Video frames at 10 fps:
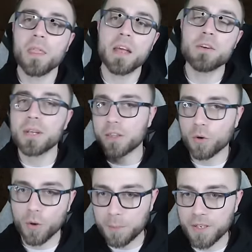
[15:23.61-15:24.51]
Then you get the
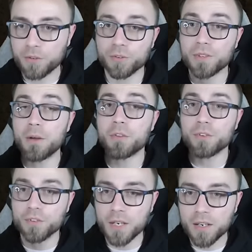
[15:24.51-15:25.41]
Corpse Tendrils, now
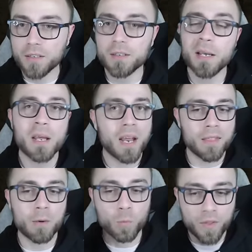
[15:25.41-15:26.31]
they're stunned,
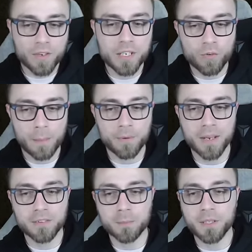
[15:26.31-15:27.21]
and then with
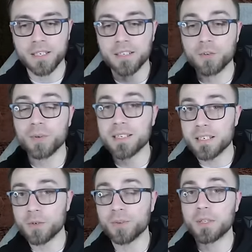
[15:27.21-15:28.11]
Decrepify's ability to
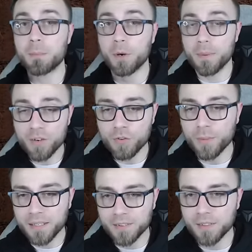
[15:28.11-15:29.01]
continuously
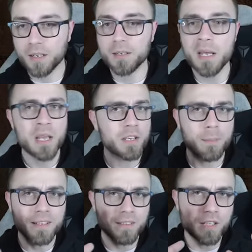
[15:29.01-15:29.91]
perpetuate stun,
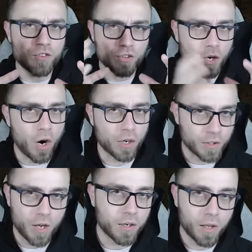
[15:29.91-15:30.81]
you basically just
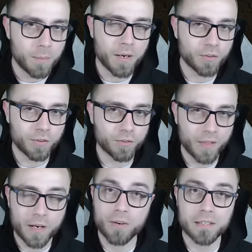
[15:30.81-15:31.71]
hard lock all the monsters
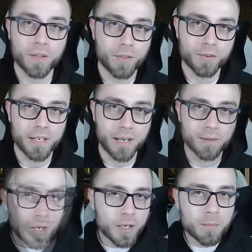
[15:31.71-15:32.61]
there until they're dead.
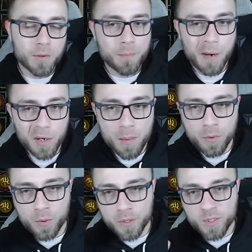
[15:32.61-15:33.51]
Talking about the Paragon
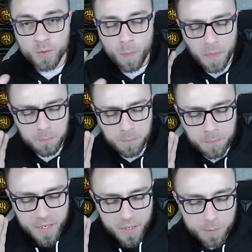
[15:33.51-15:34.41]
boards, the
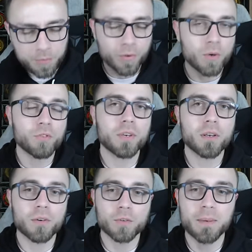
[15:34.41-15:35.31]
big approach
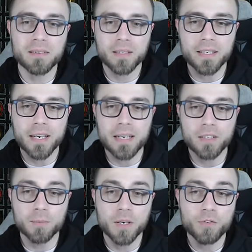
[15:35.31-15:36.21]
here is basically get
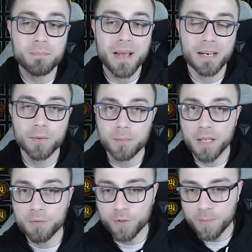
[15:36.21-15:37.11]
as much maximum
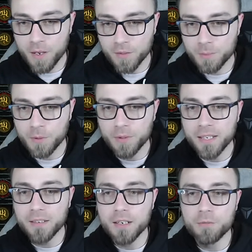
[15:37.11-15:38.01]
life as possible,
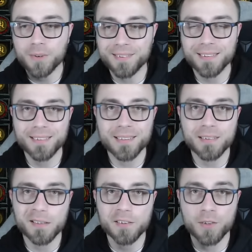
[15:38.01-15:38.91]
get enough
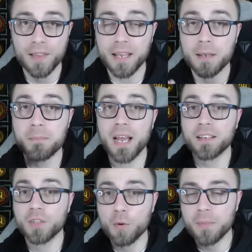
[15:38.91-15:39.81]
resistances so that I can
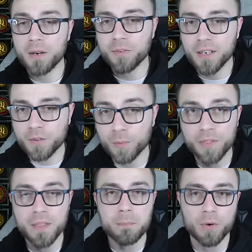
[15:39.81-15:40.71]
max out my res
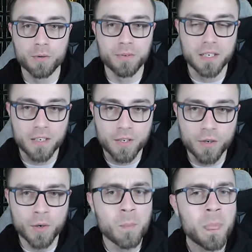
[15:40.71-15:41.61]
with imperfect
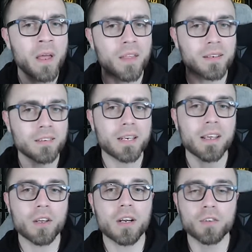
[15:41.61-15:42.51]
gear, and then
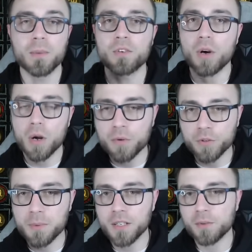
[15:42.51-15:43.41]
stacking on as much armor
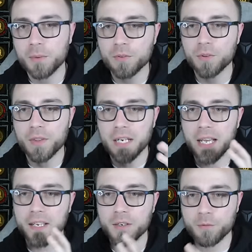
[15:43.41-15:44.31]
as possible so
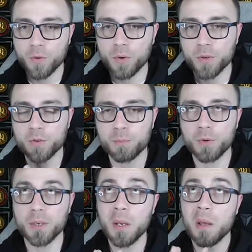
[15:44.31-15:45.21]
that I can afford to
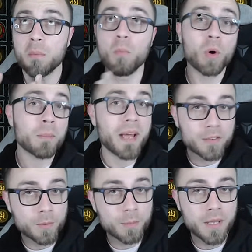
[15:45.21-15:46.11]
put more
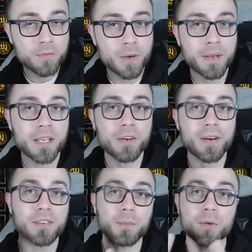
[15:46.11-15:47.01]
maximum life on my
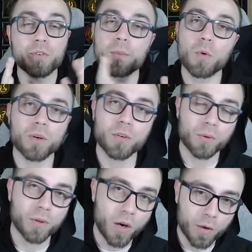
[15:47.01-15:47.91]
gear as opposed to more
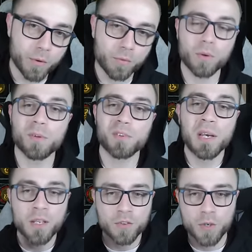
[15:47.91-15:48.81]
total armor rolls.
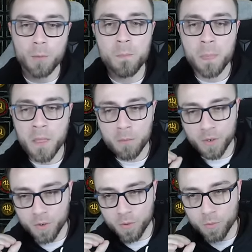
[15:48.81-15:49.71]
So
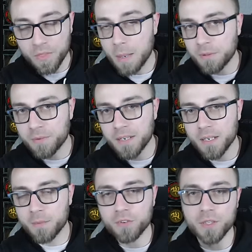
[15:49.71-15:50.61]
we are going with Amplify
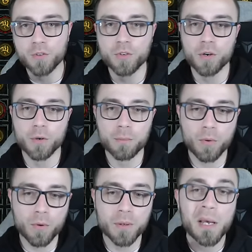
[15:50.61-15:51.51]
Damage in the starter
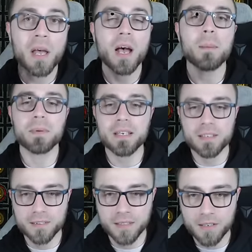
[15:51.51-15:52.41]
board, up
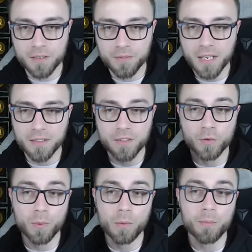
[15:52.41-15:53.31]
into Scent of Death. This
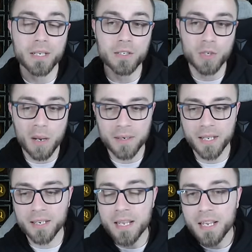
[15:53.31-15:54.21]
is where we're putting
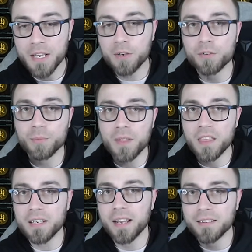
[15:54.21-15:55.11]
Dominate. Here's where
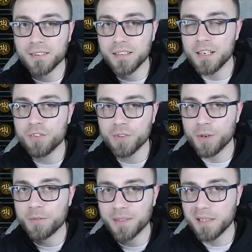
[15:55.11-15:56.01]
the next ninja
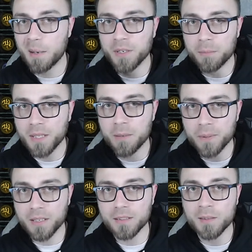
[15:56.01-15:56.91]
nerf has happened to Blood
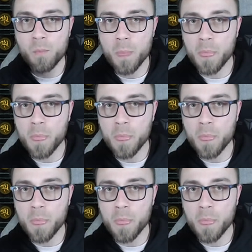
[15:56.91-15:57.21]
builds.